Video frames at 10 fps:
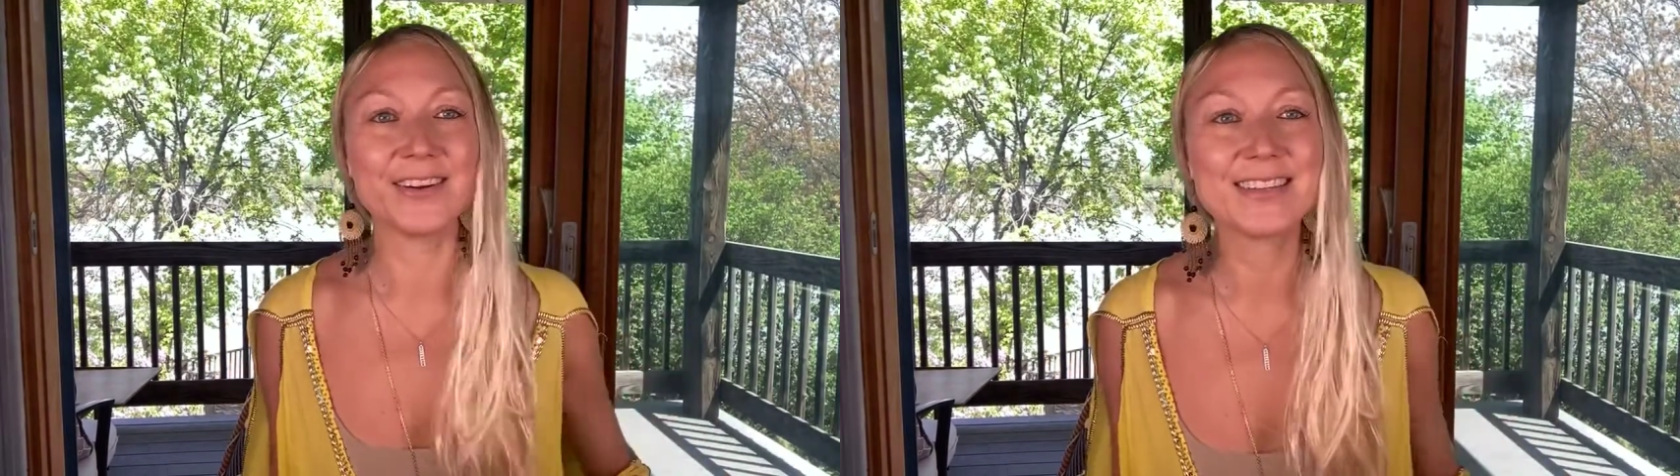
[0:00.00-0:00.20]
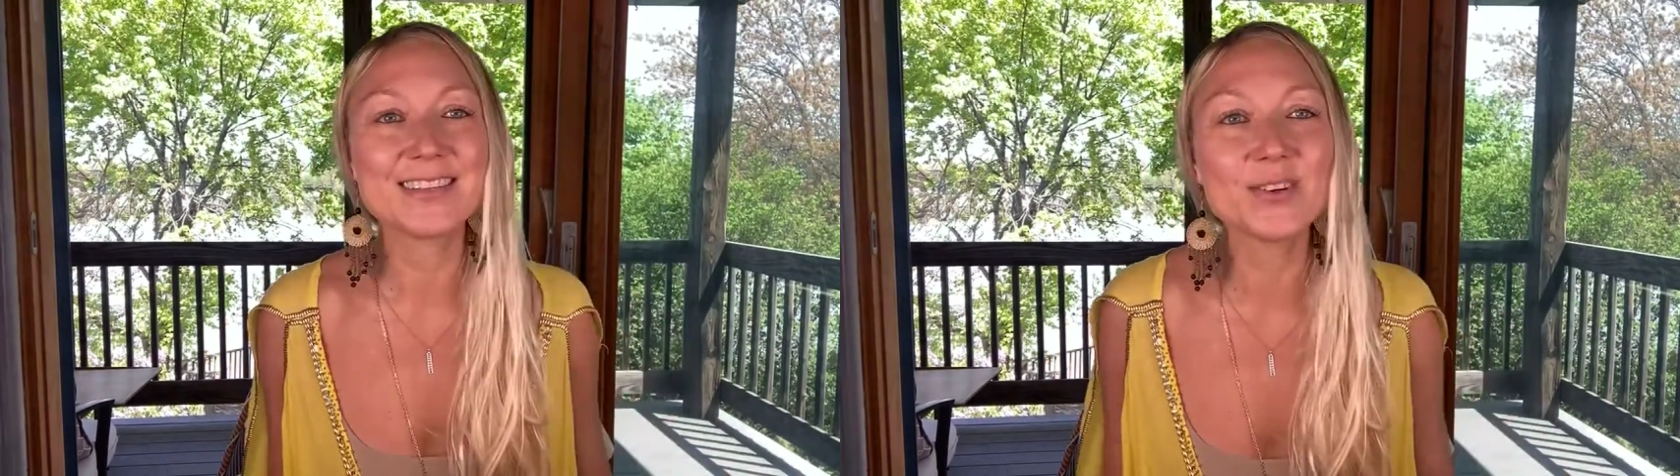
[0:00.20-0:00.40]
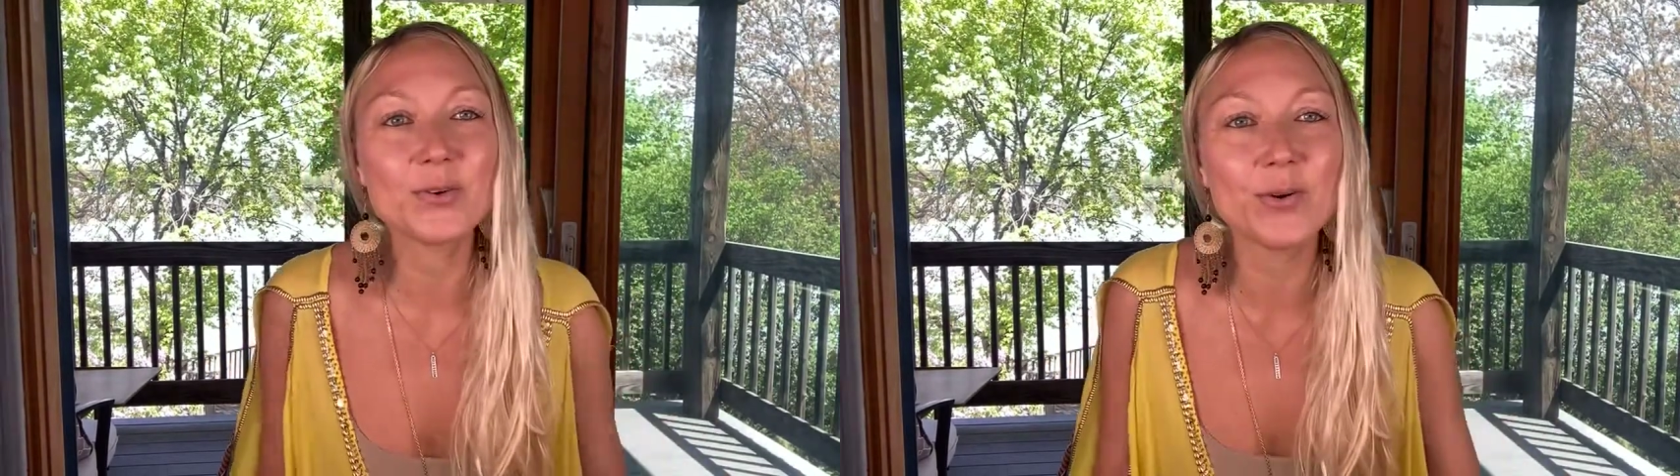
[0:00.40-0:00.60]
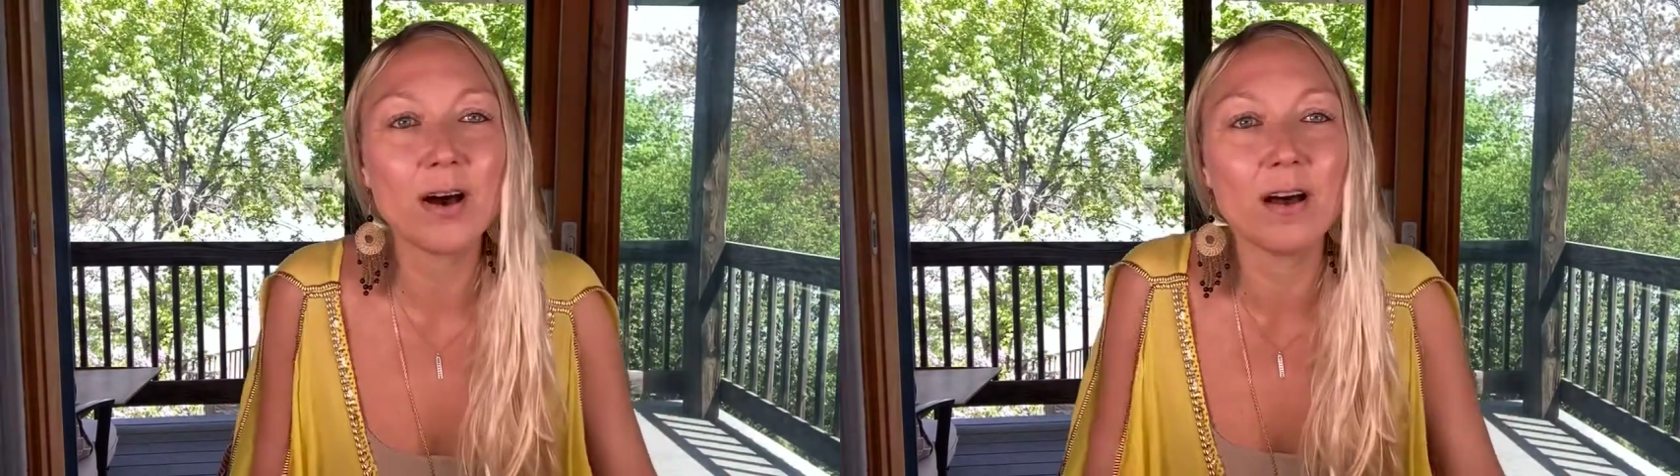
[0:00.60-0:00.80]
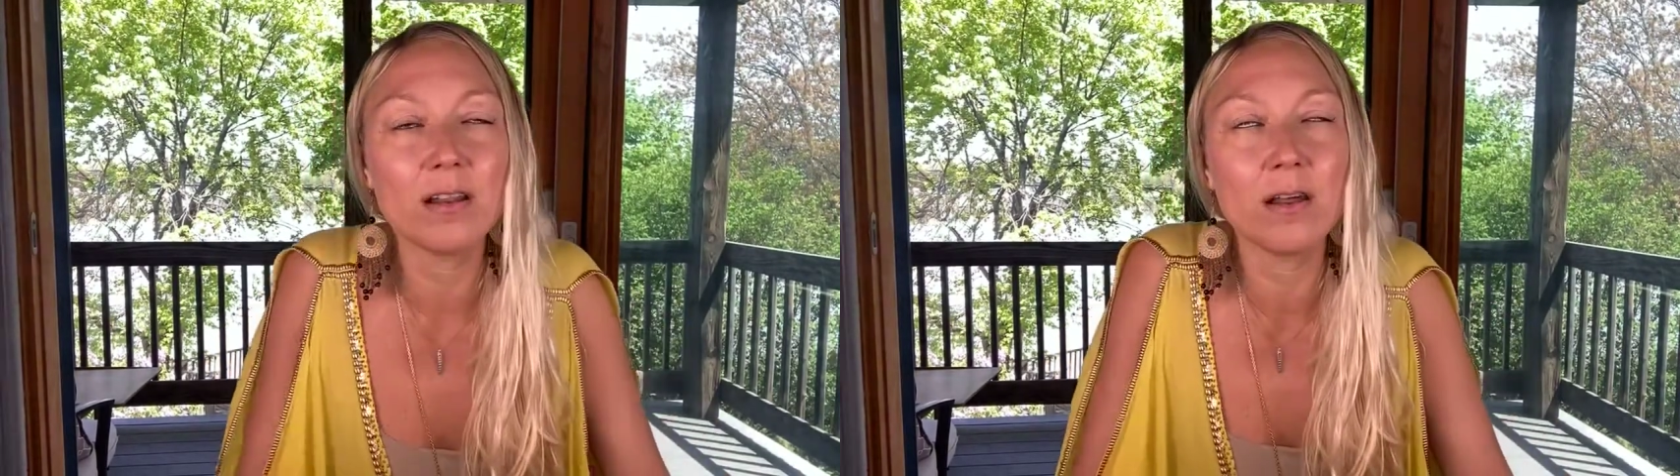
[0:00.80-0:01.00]
It's so
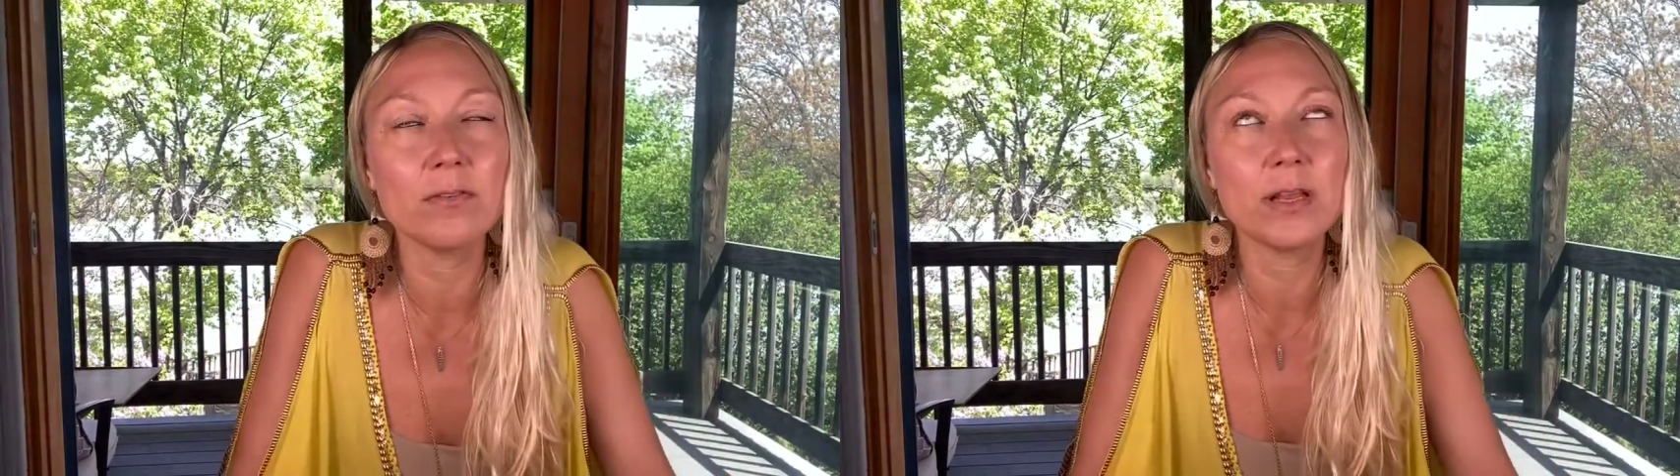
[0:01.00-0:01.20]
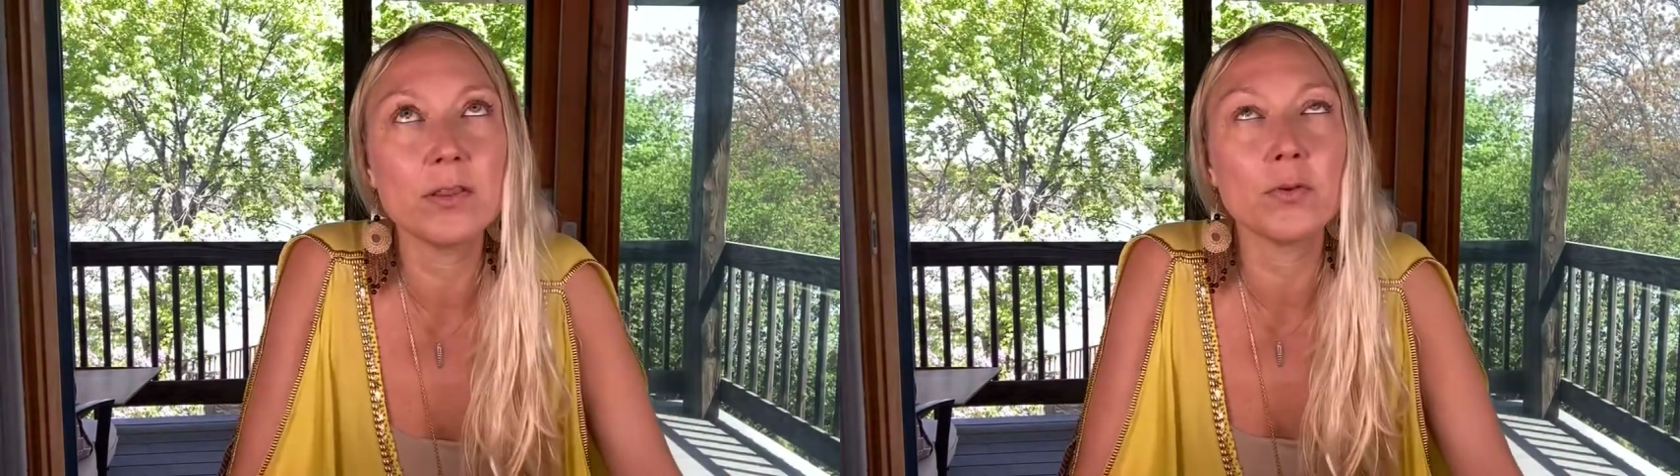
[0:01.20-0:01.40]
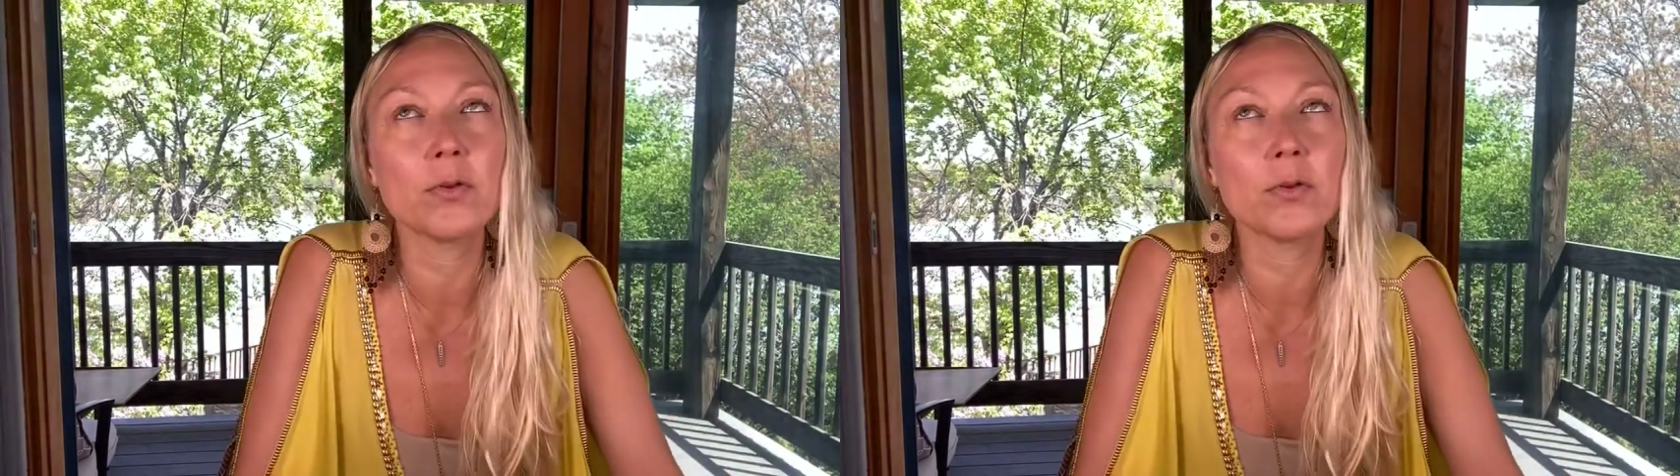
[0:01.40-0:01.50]
lovely to